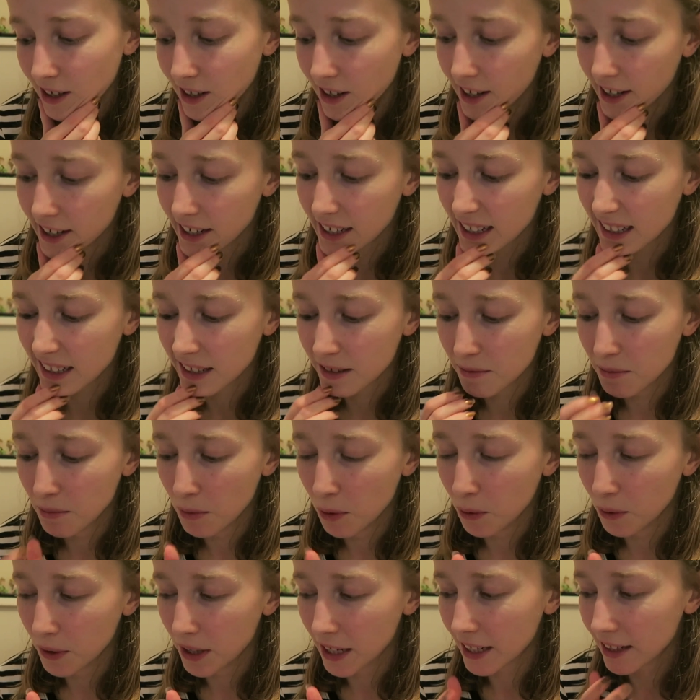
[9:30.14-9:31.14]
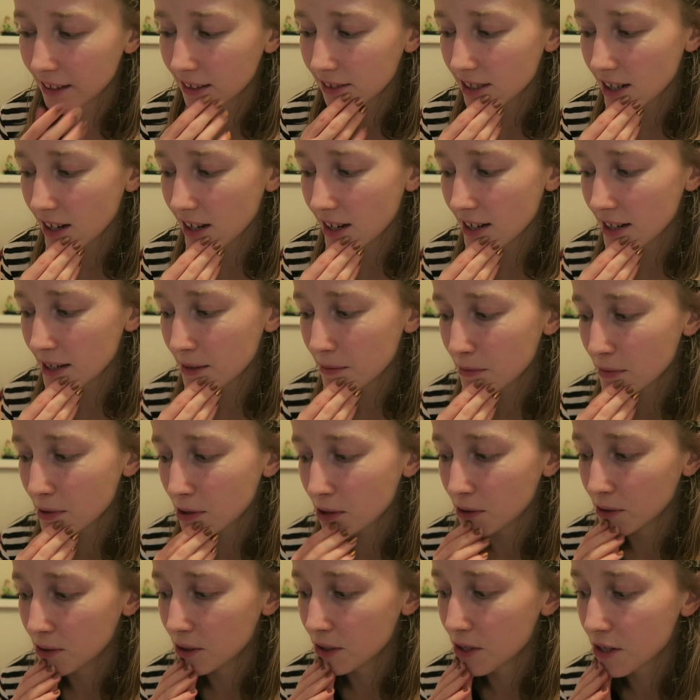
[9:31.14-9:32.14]
like morning time
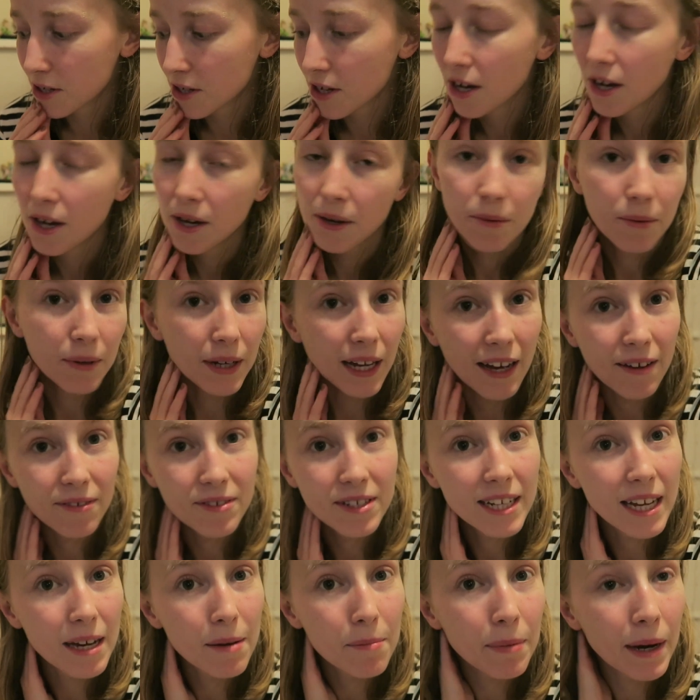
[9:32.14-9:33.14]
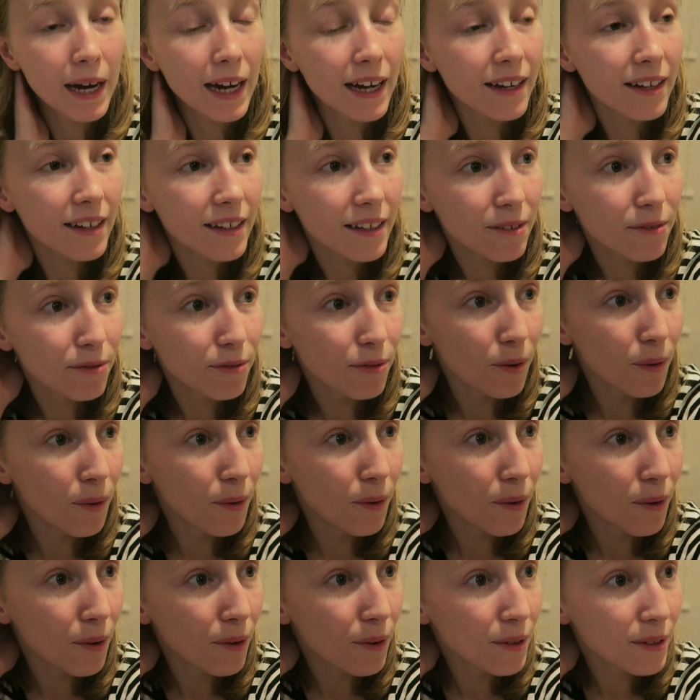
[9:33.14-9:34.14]
because we have to get back
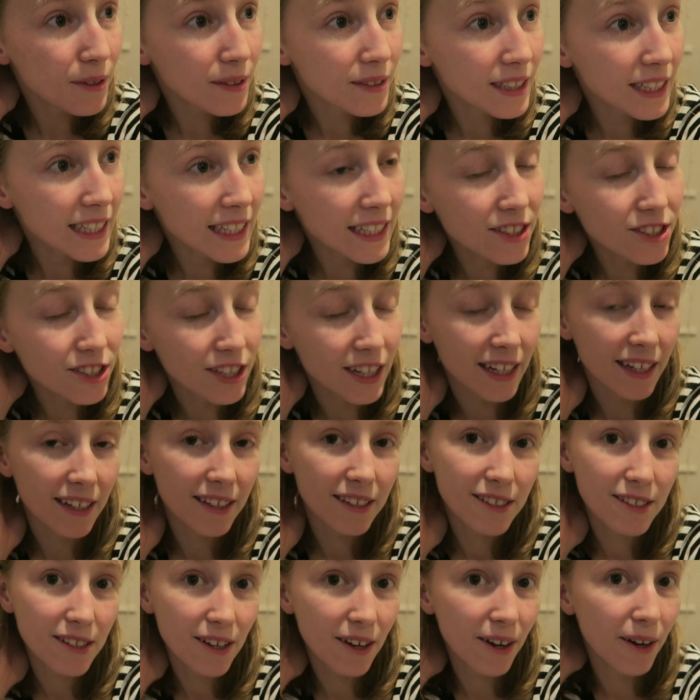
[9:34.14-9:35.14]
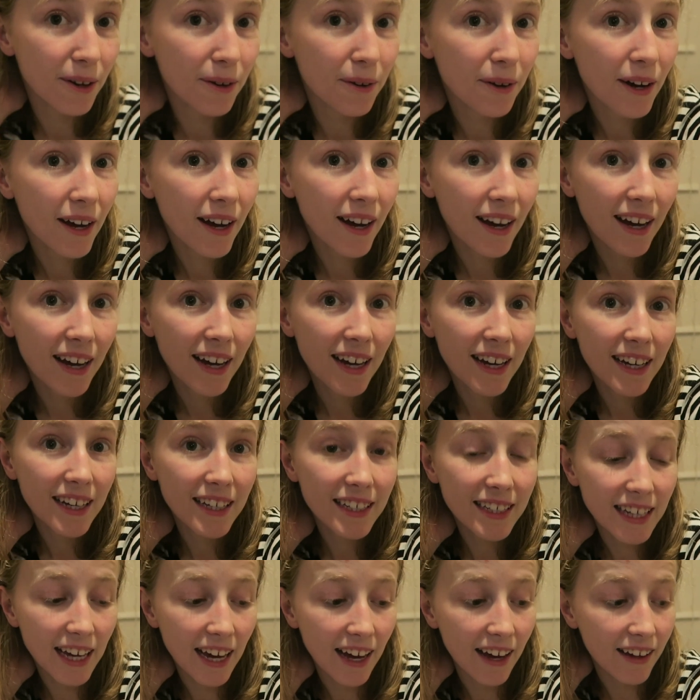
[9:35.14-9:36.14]
for teaching. So
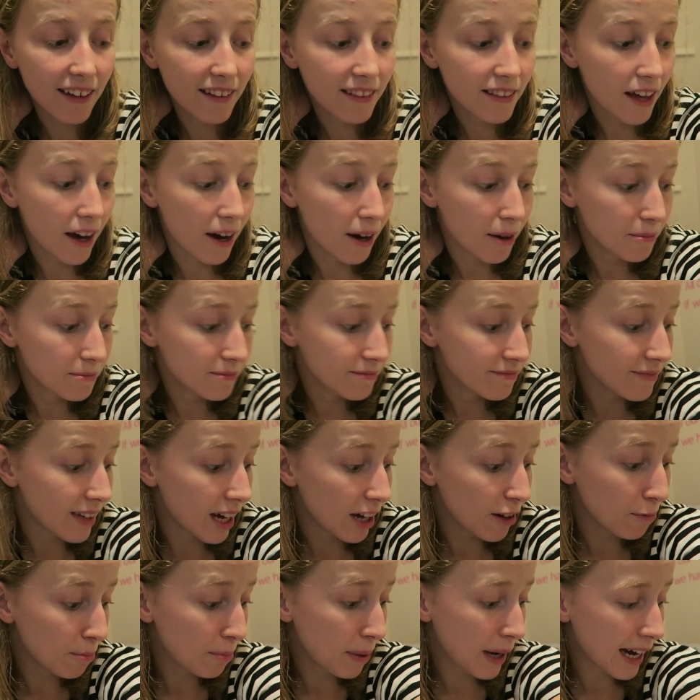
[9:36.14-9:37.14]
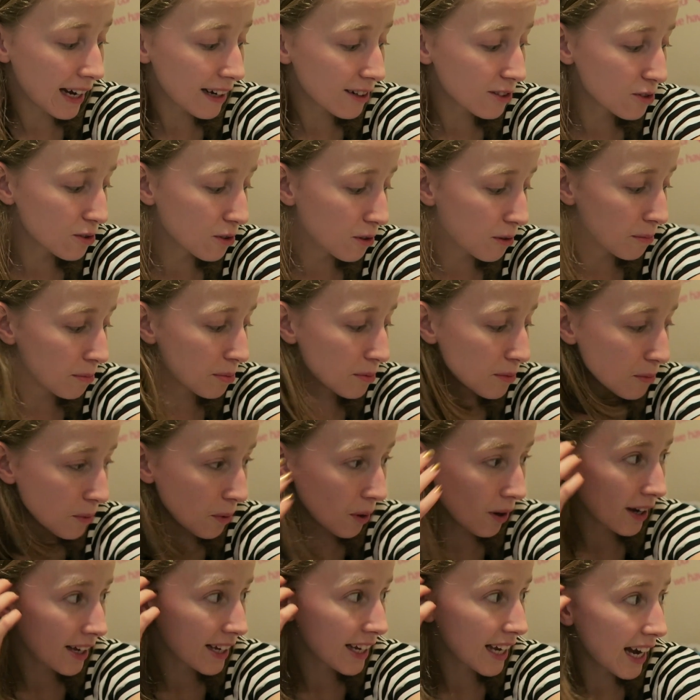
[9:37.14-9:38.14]
Yeah, I've packed up
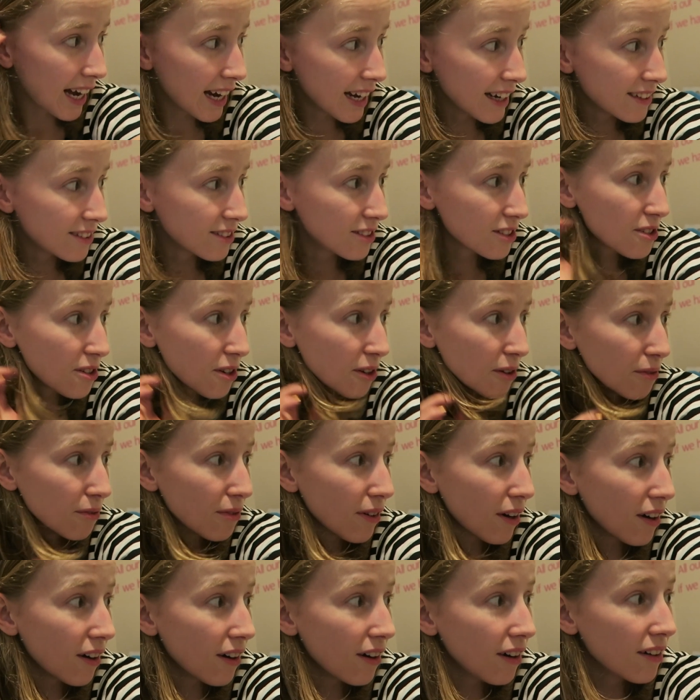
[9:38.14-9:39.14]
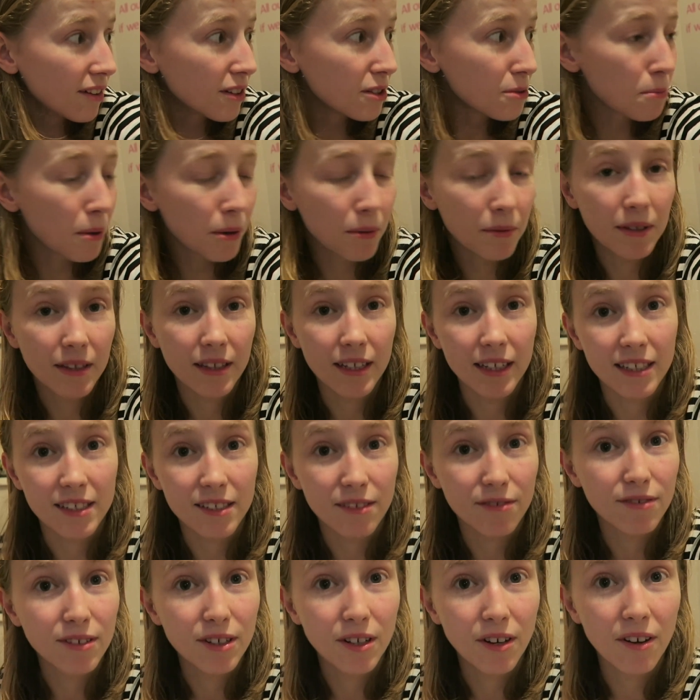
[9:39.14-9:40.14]
what I can so far, and there's probably things
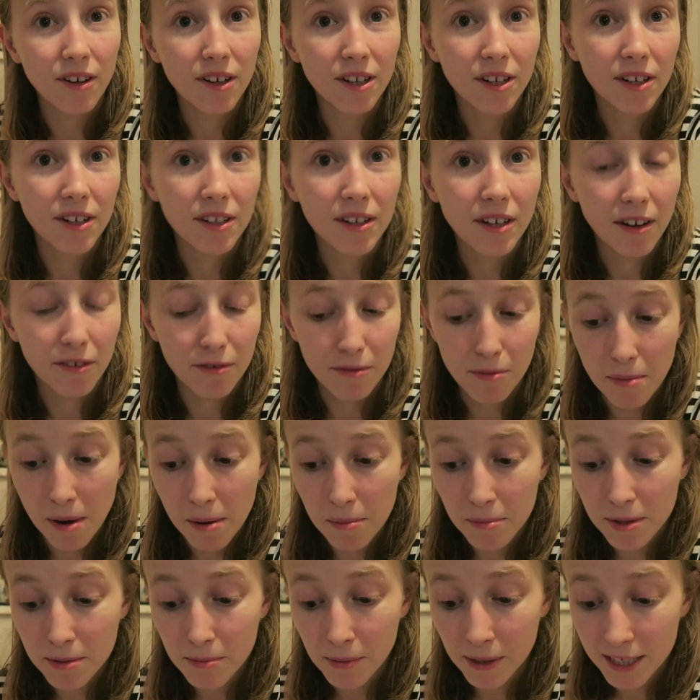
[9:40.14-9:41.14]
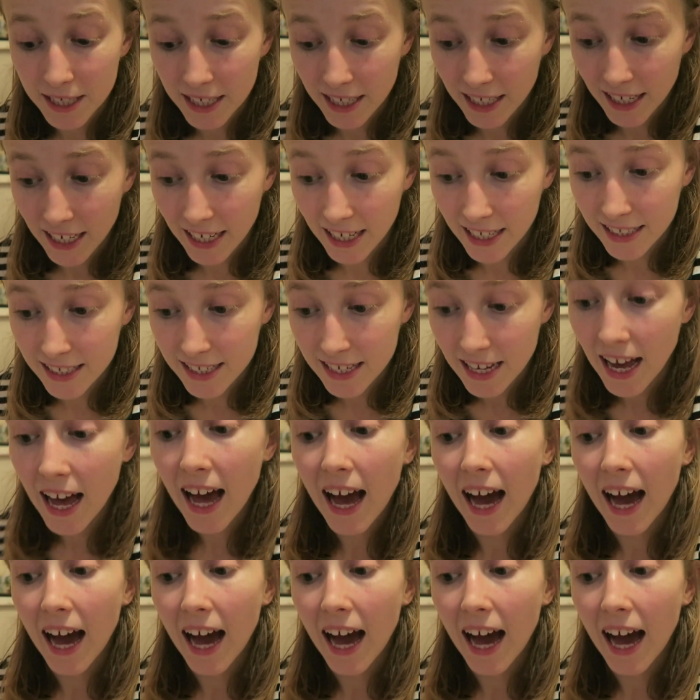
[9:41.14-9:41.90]
I've forgotten. I've remembered my tickets.